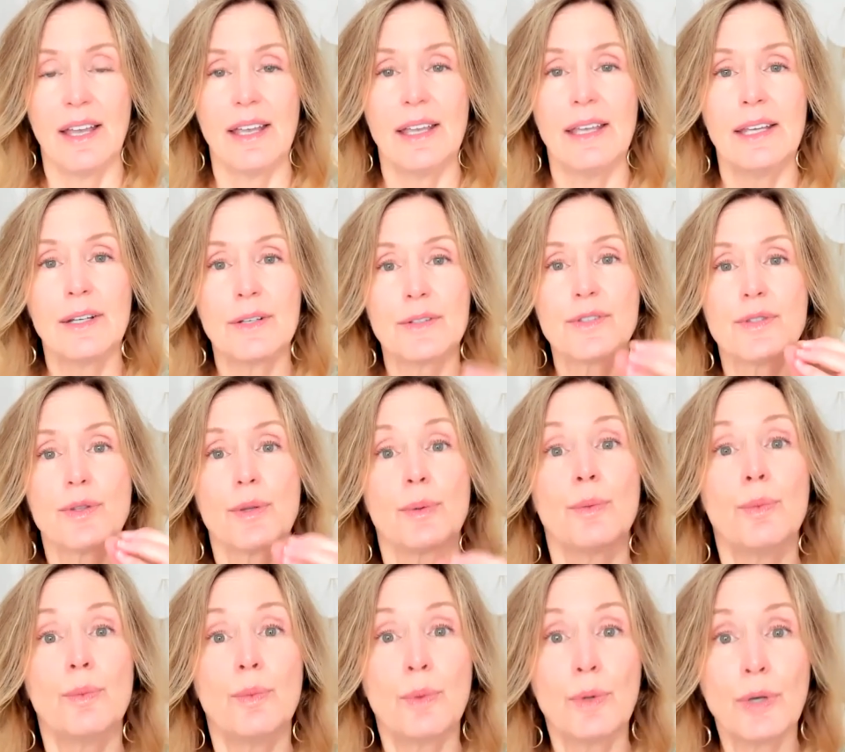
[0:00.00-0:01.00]
It is the
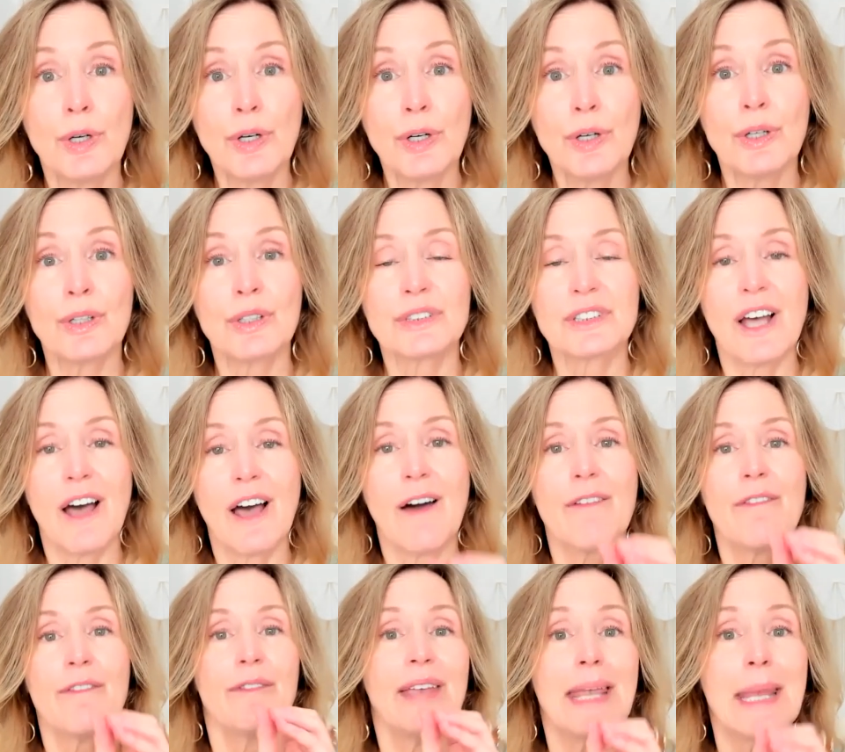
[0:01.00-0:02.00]
world
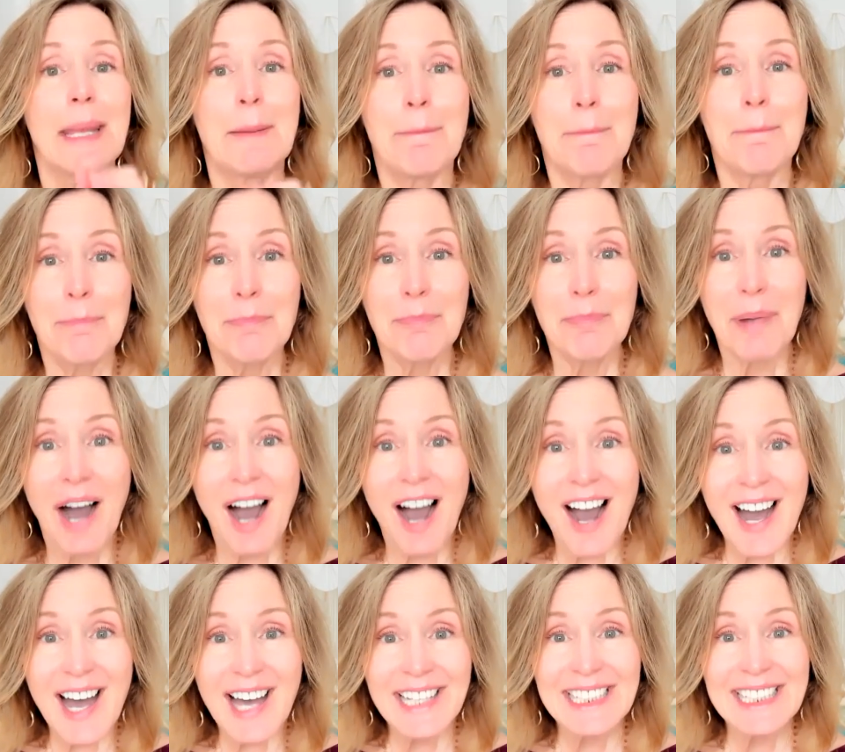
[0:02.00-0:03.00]
of
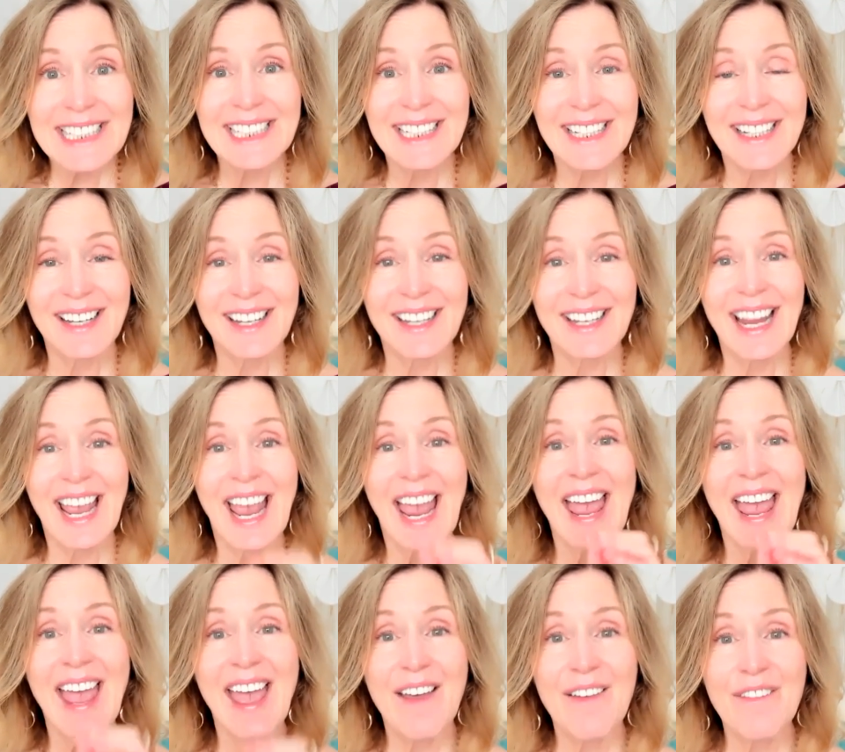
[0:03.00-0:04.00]
embodying
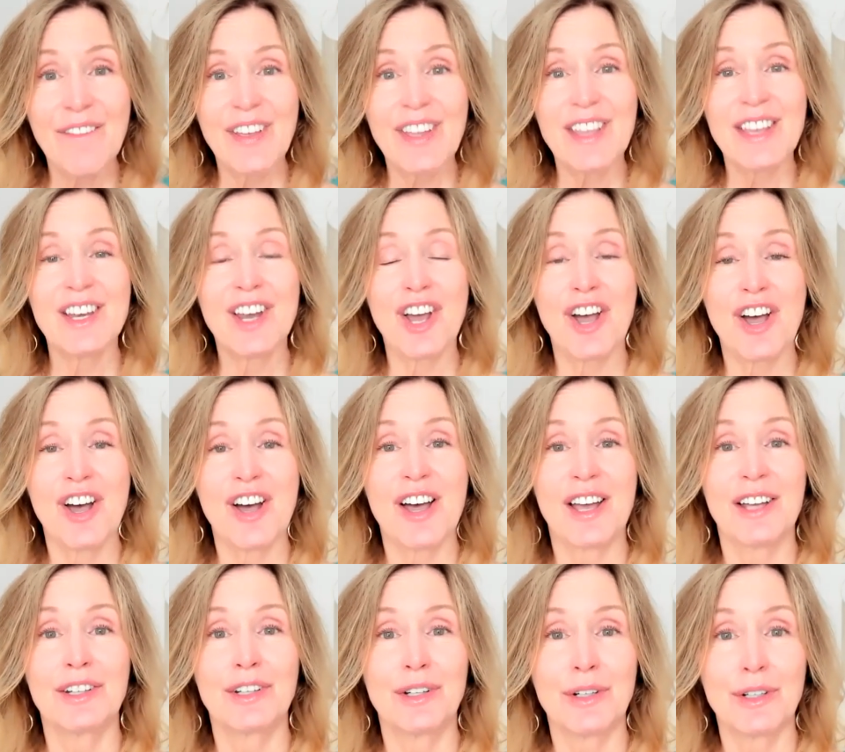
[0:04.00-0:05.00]
heaven
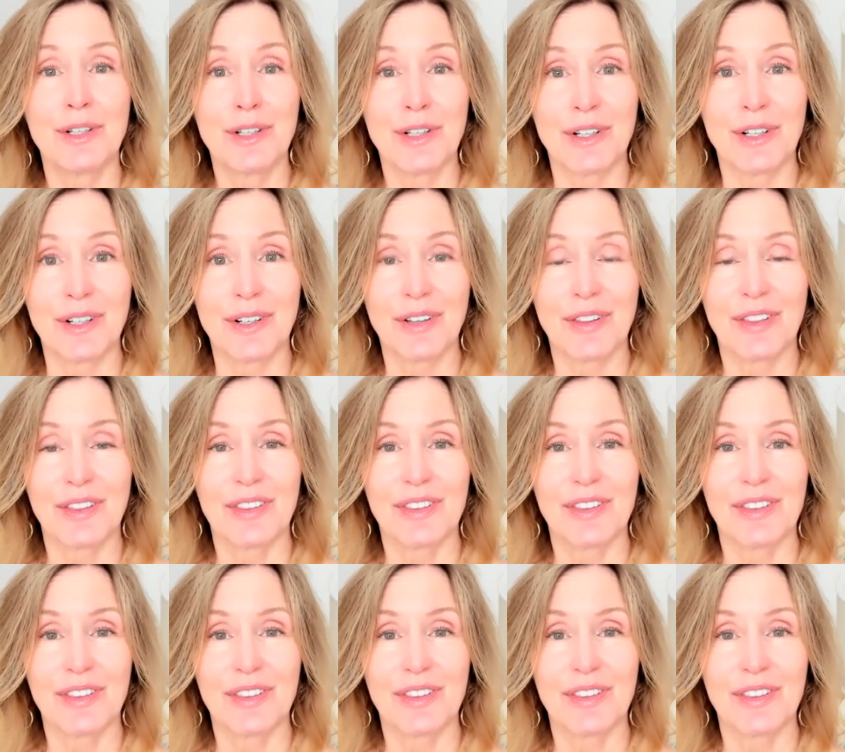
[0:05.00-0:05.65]
on earth.